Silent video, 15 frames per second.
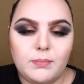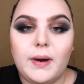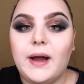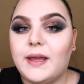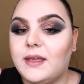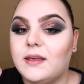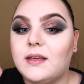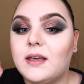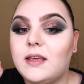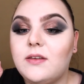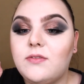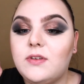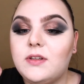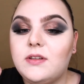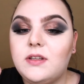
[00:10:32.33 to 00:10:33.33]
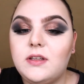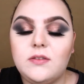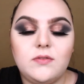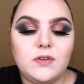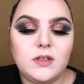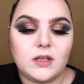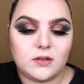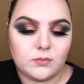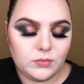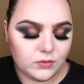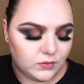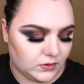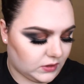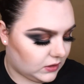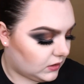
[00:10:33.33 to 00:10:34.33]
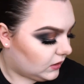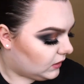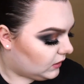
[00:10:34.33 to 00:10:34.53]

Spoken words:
by KVD Vegan Beauty.